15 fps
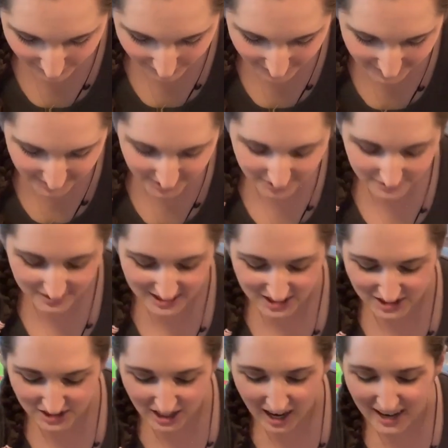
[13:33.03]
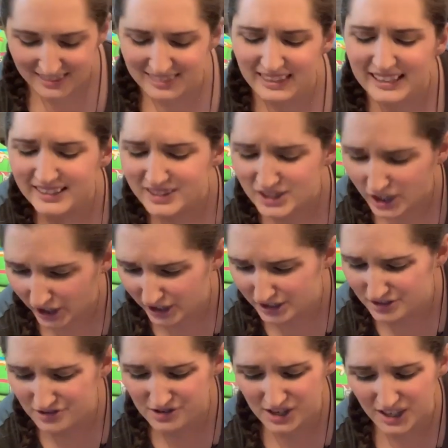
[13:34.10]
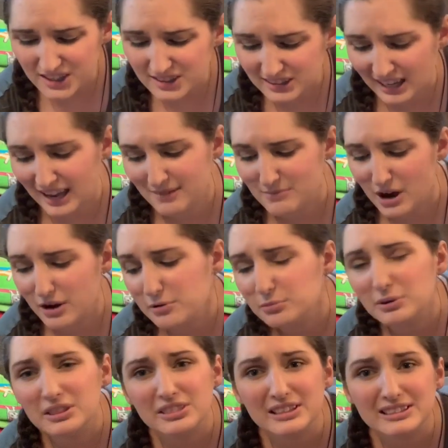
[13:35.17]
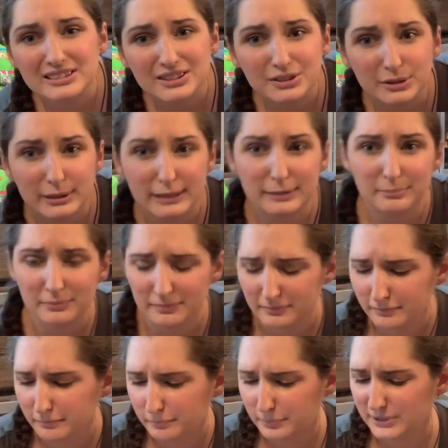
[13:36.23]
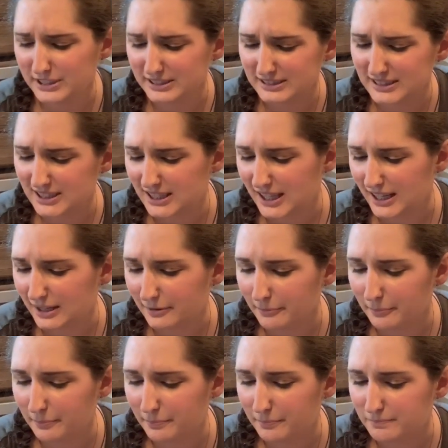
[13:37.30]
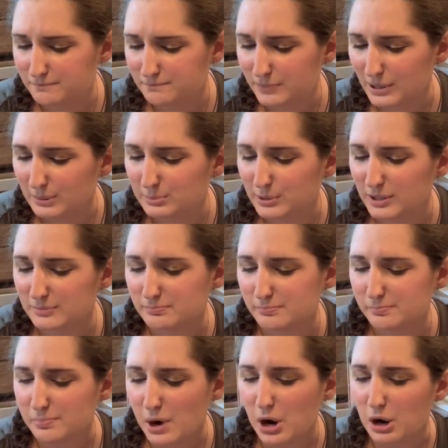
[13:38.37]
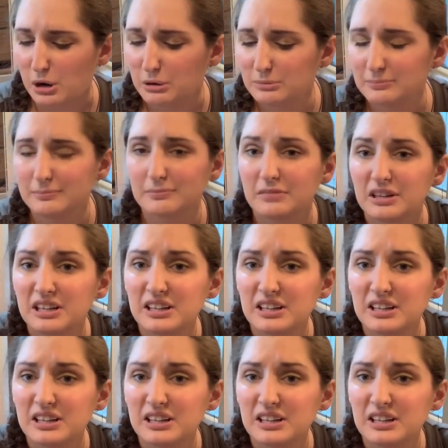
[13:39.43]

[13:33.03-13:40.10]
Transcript: And I think Tarte just came out with this cream, but it's like bubble balm.